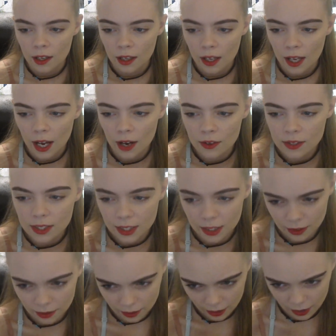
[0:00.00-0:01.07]
How is the
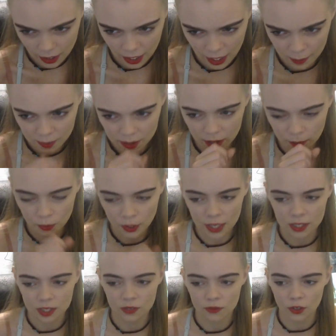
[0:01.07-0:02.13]
Amazon
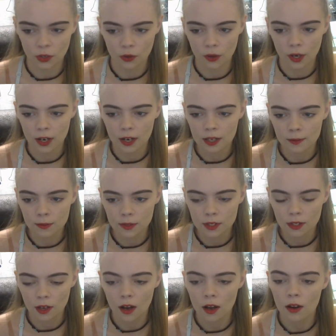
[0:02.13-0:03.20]
prices for
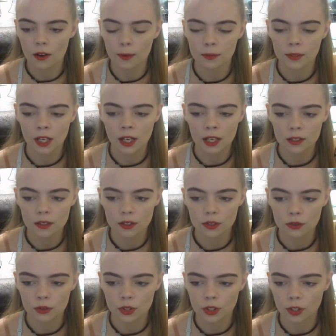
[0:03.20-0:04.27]
aquariums? Oh, I'm not
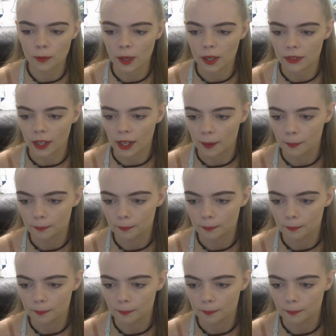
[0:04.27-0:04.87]
too sure about that.